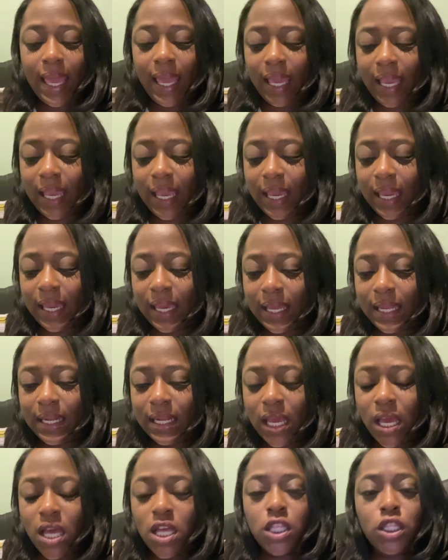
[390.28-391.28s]
and
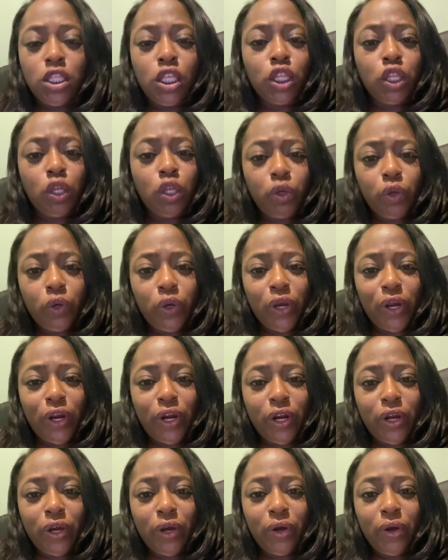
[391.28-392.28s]
the little
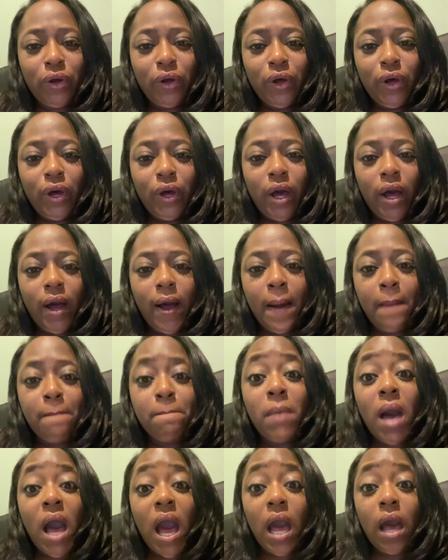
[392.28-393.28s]
girl,
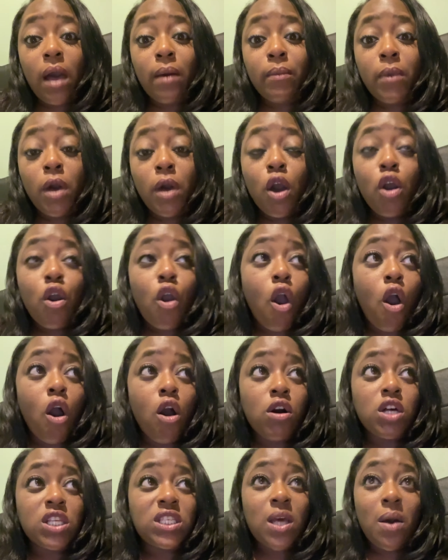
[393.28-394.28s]
mom,
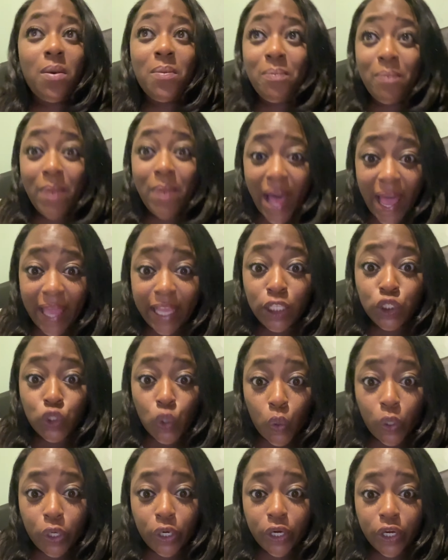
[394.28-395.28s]
calls my
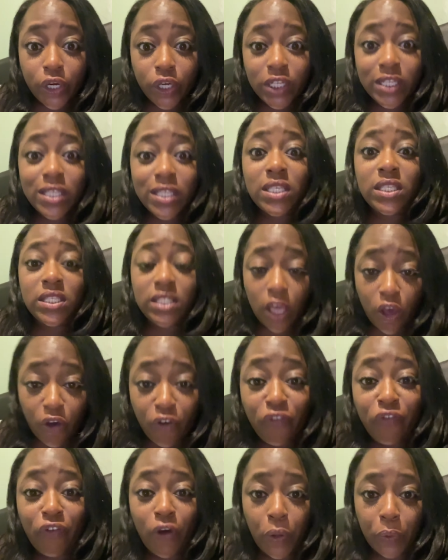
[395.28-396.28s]
daughter's cell
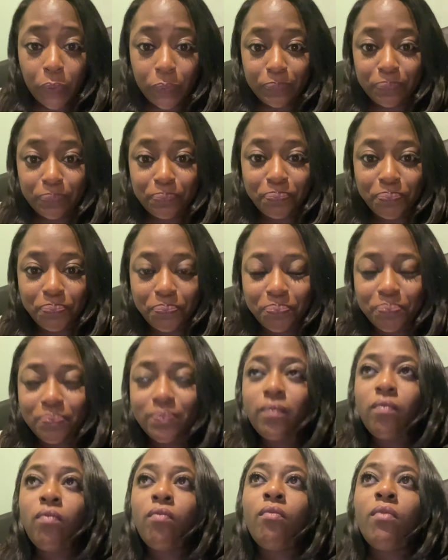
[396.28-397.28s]
phone.
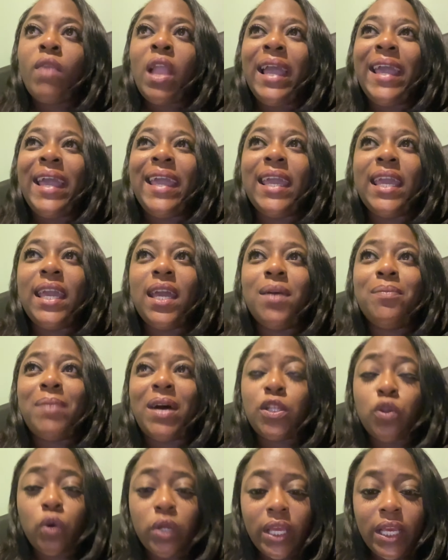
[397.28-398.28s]
And my
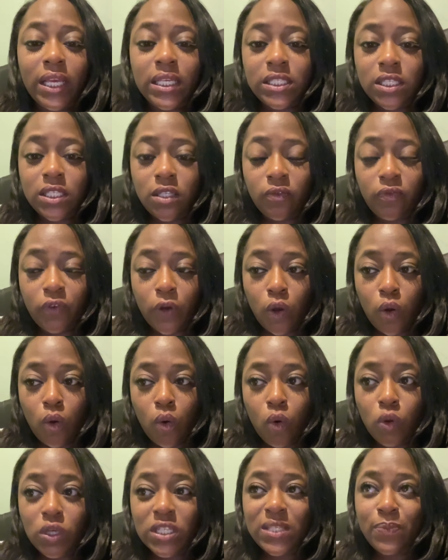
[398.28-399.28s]
daughter answered the phone
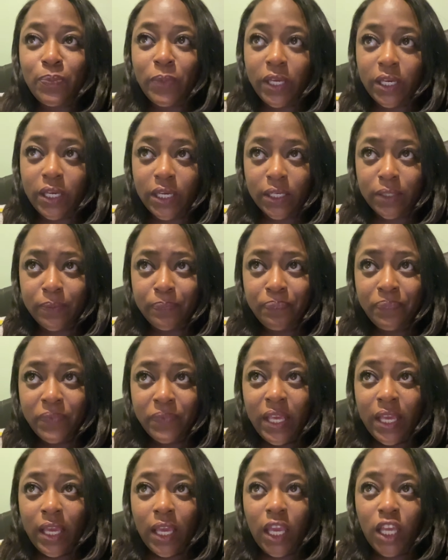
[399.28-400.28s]
on speaker,
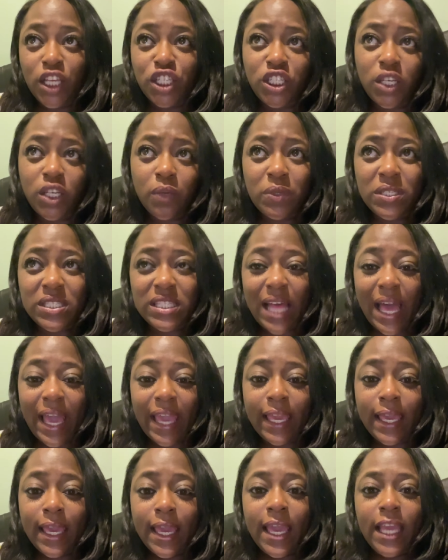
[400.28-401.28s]
and she was
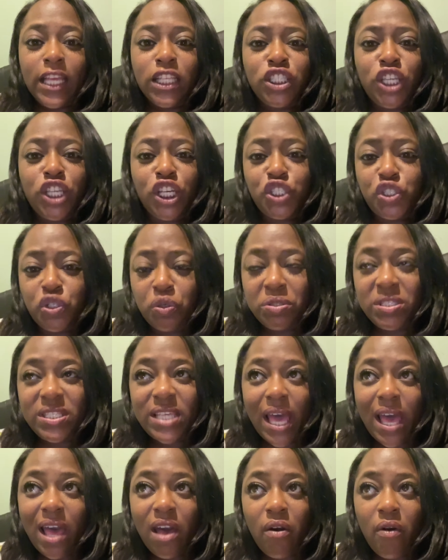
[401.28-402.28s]
like, did you
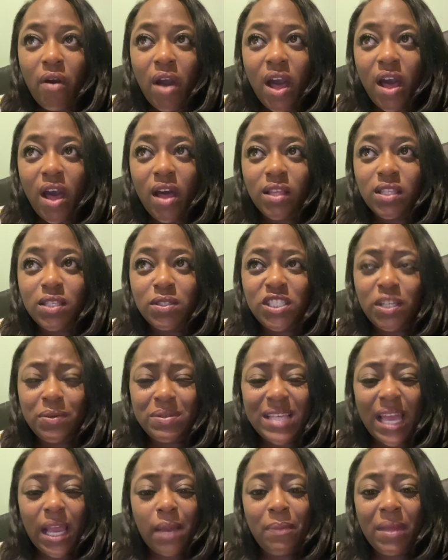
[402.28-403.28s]
tell her? She was
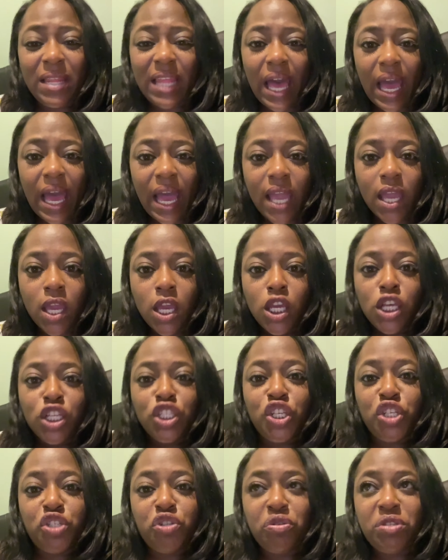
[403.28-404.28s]
like, Milan,
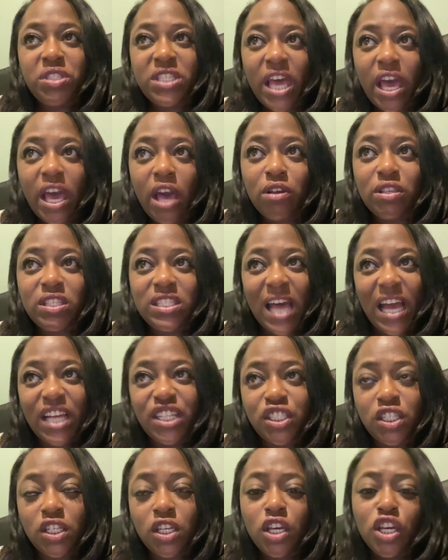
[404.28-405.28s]
did you tell
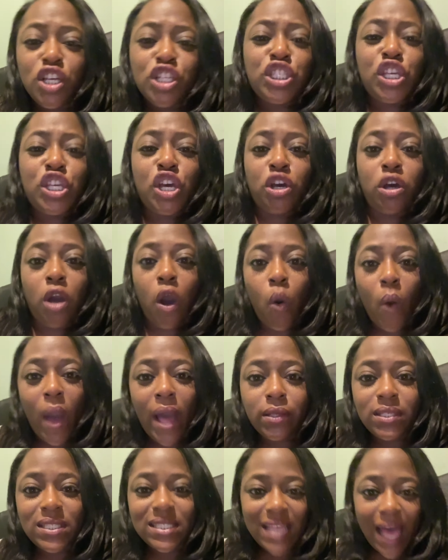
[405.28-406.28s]
Sasha to go
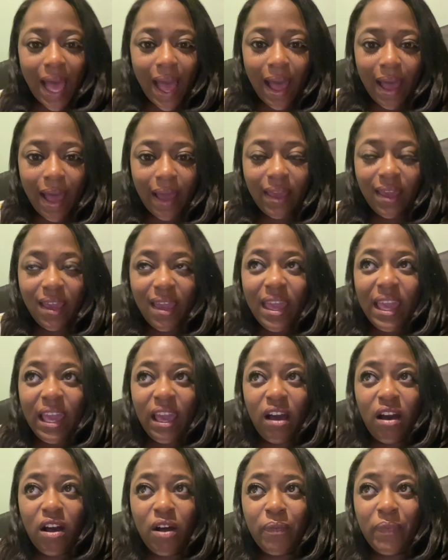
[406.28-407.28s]
outside
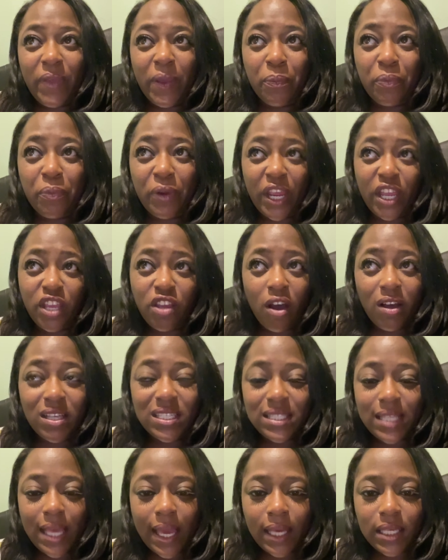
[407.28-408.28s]
and bring y'all
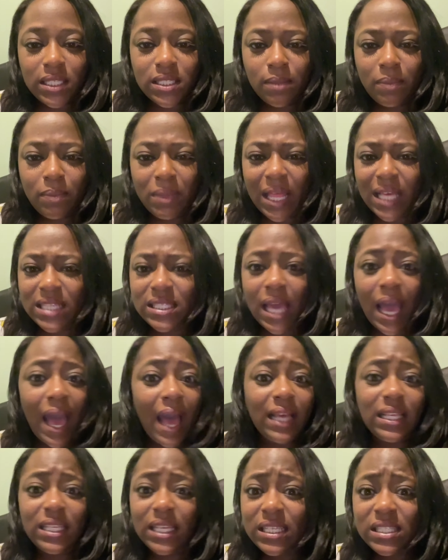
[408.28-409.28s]
snacks? Milan said,
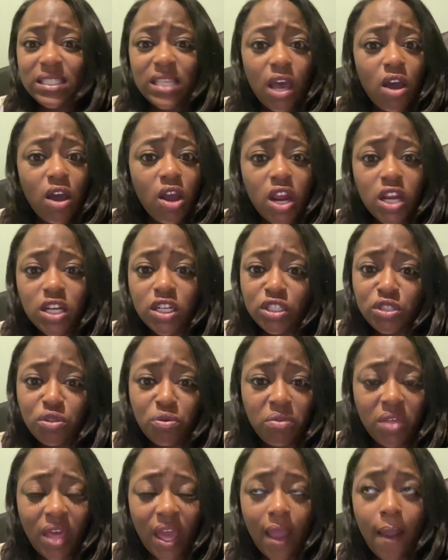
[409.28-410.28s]
I didn't tell her to
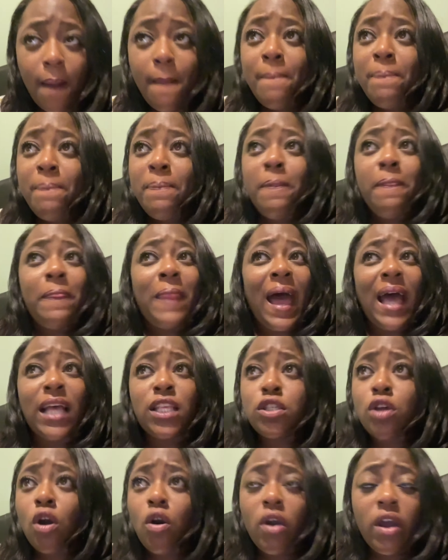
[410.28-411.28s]
do that. I
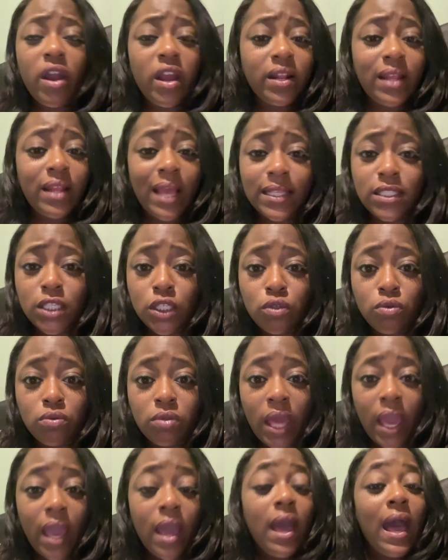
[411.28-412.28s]
told her not to do
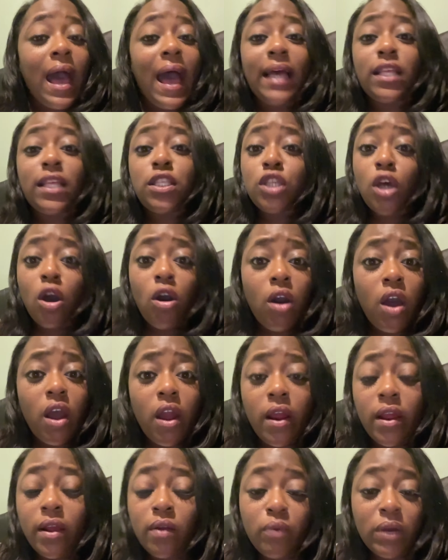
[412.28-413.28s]
that. I told her
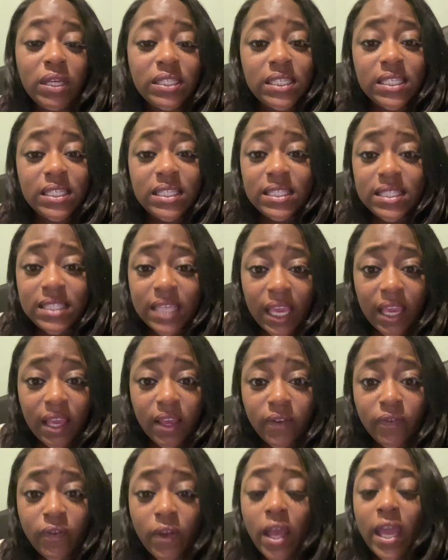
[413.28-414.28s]
it wasn't
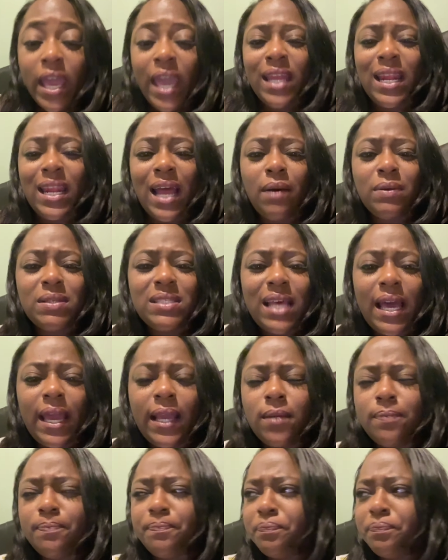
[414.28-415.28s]
safe. And I was like,